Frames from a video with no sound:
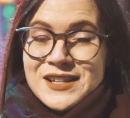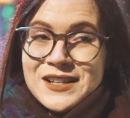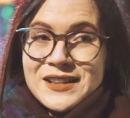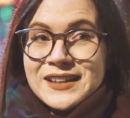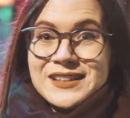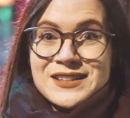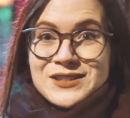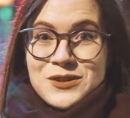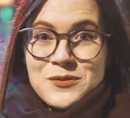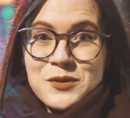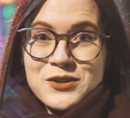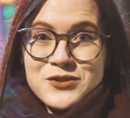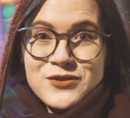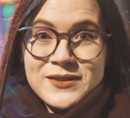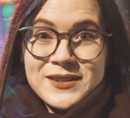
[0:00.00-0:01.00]
like
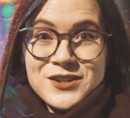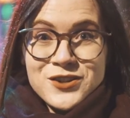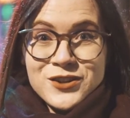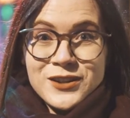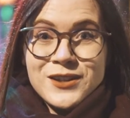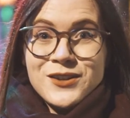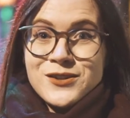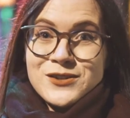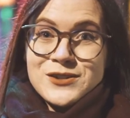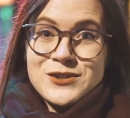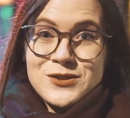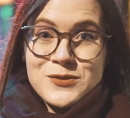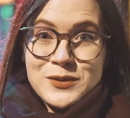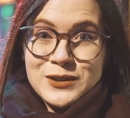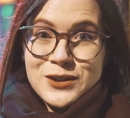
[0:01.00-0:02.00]
super traditional or
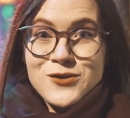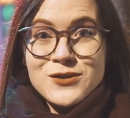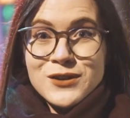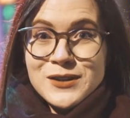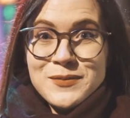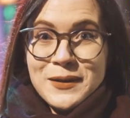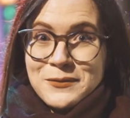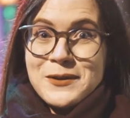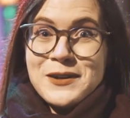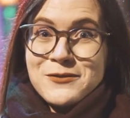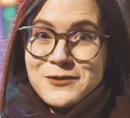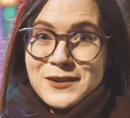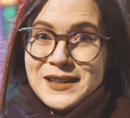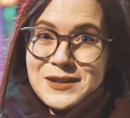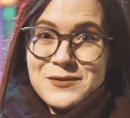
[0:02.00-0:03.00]
super local, but we
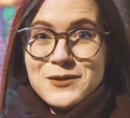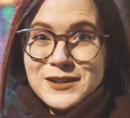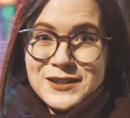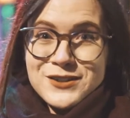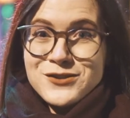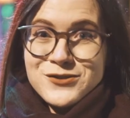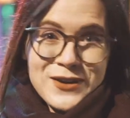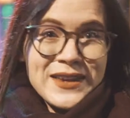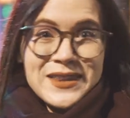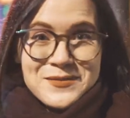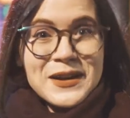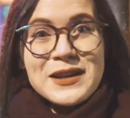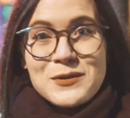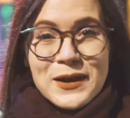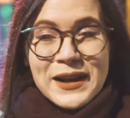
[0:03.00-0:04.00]
really wanted to try them
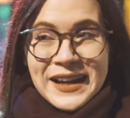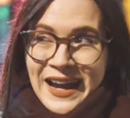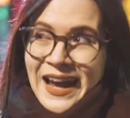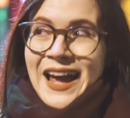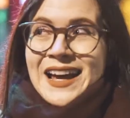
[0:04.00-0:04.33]
anyway.